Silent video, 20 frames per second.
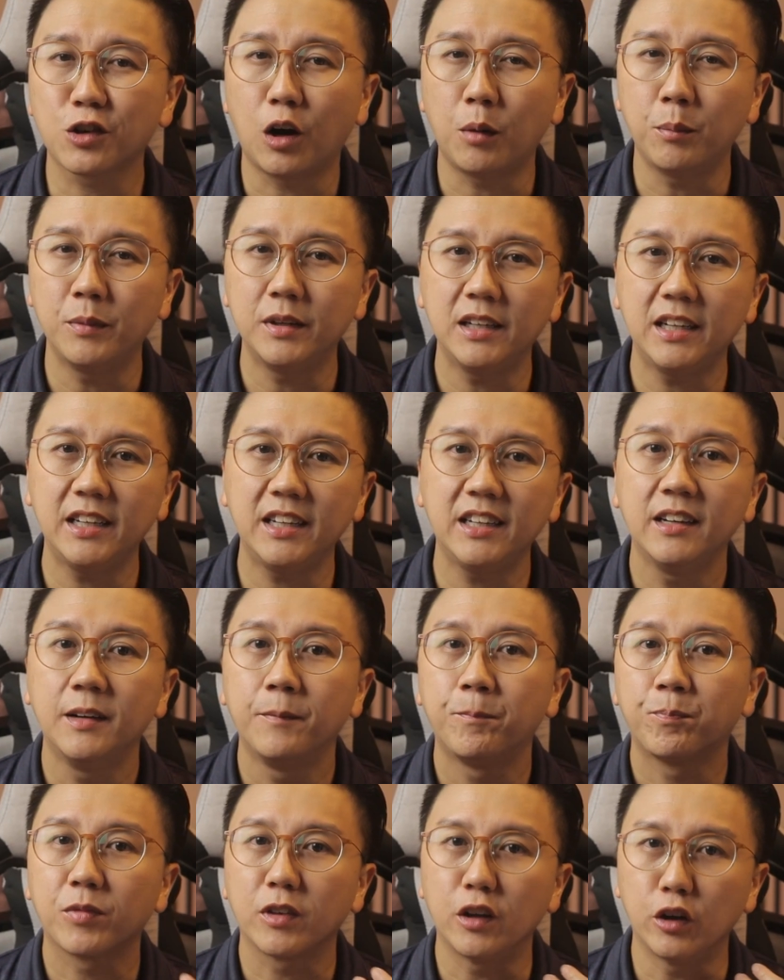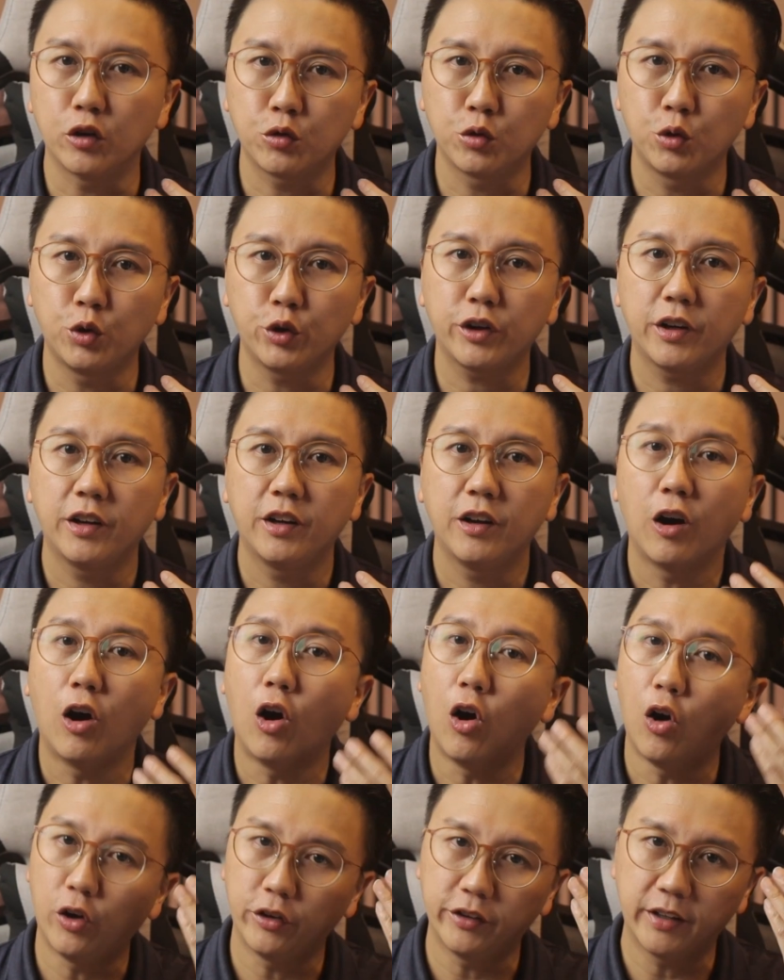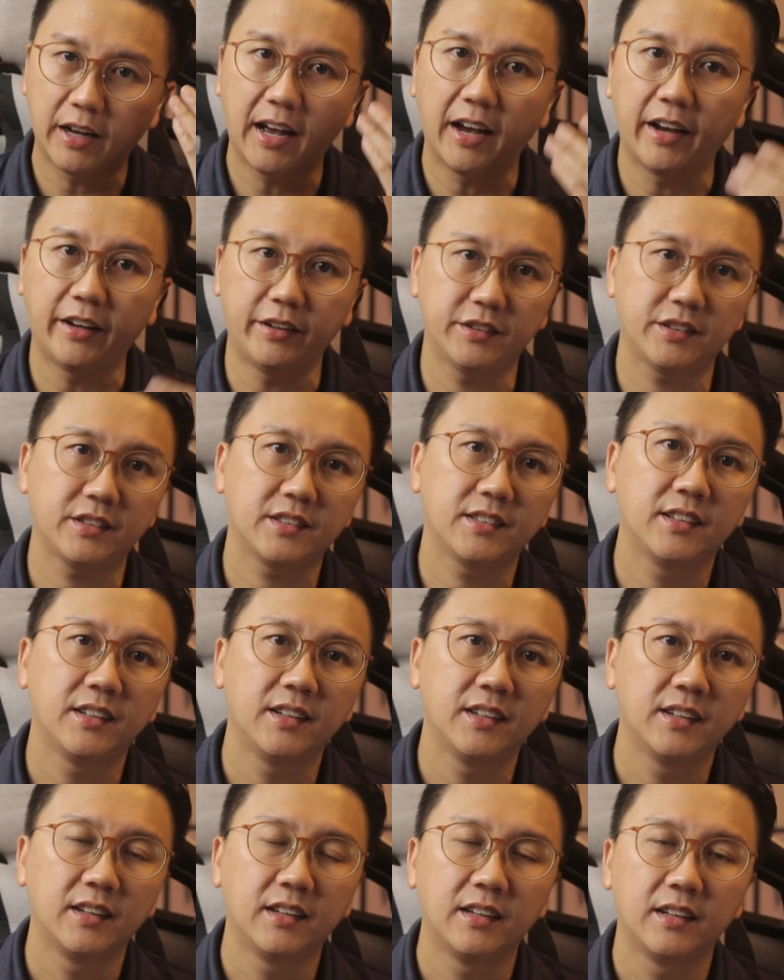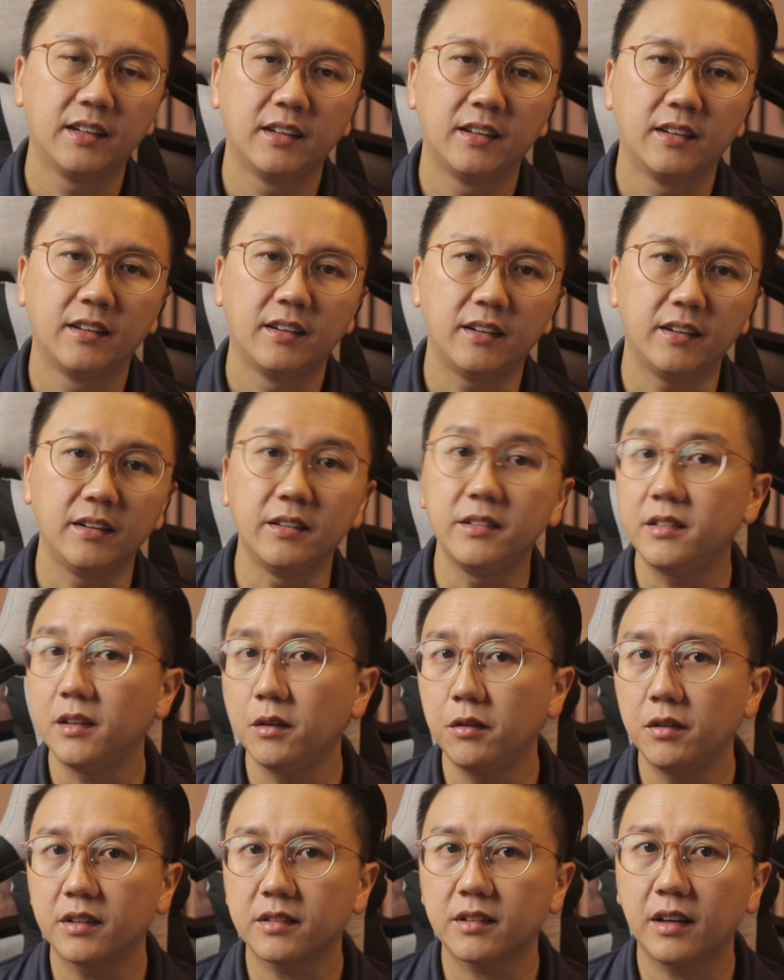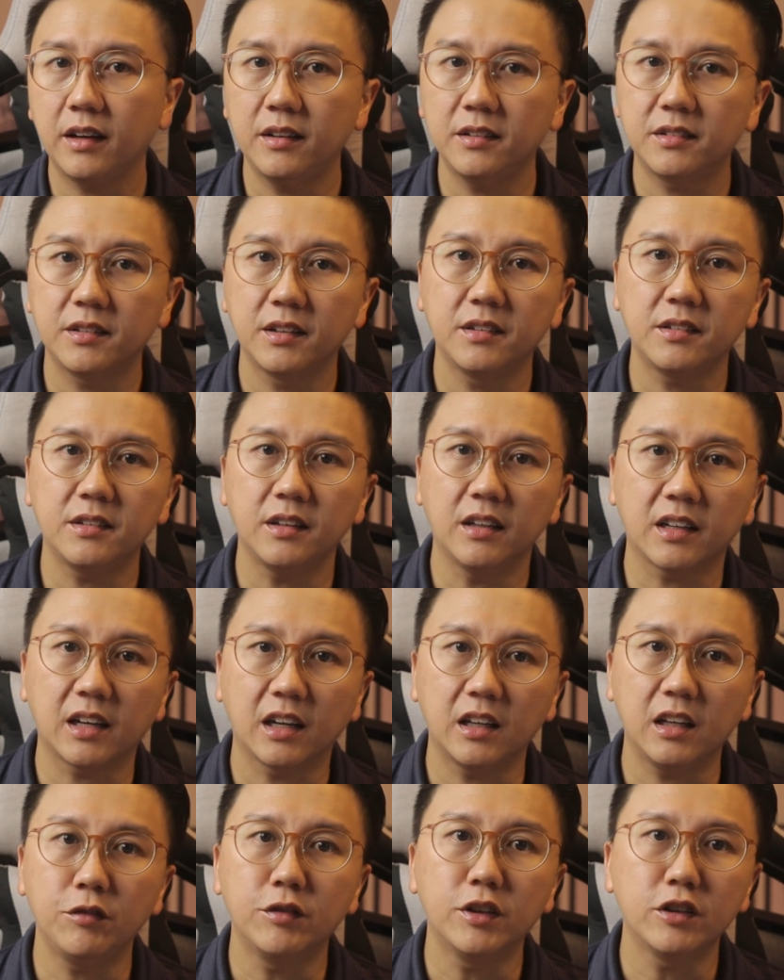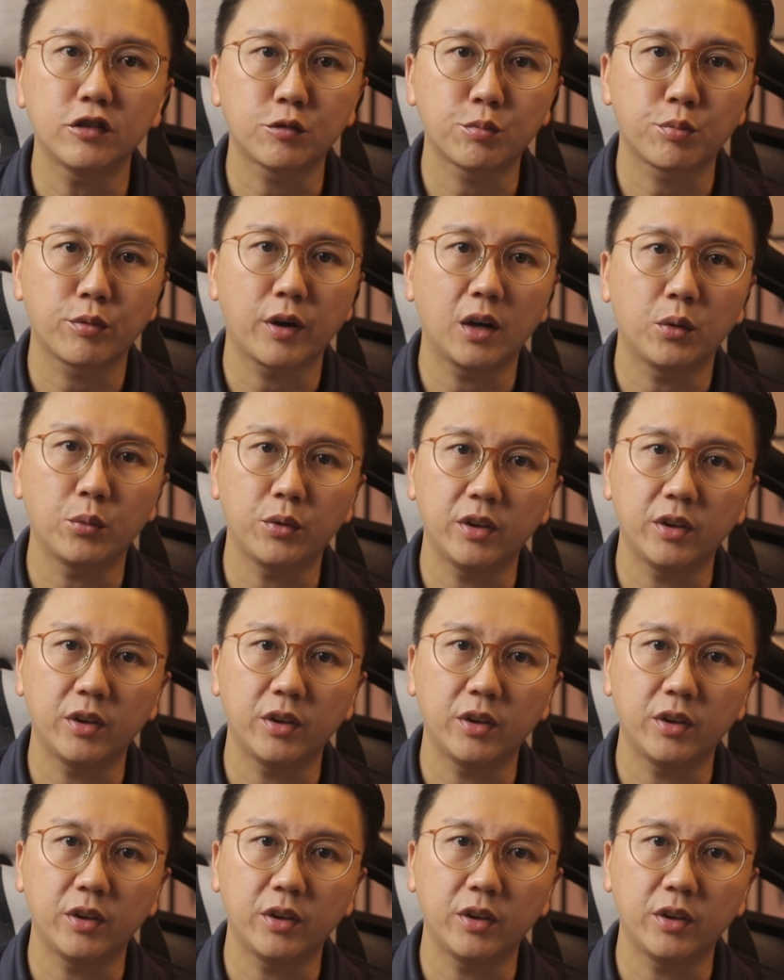commonly the throat or the eyes. In serious cases, it can even spread